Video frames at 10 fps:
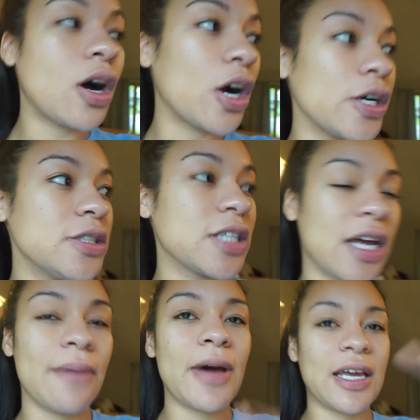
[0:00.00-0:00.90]
hard to
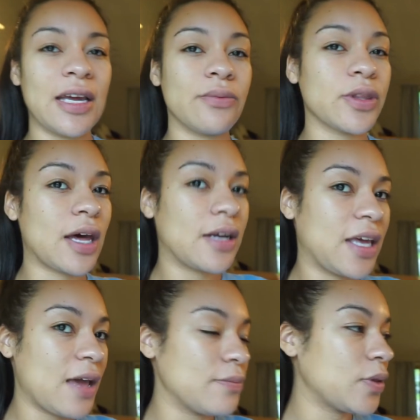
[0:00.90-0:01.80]
come back in without a
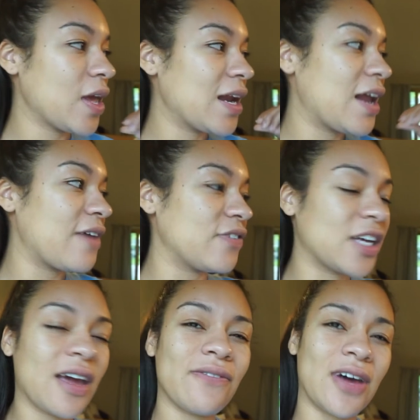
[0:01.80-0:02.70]
game plan and I feel
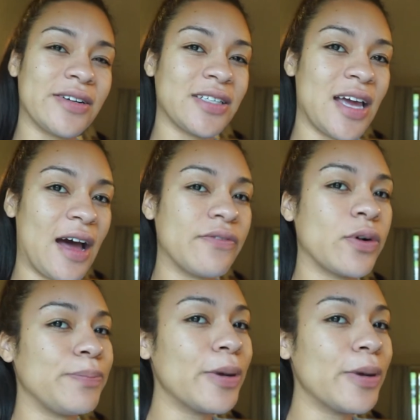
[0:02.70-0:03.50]
like I finally have one.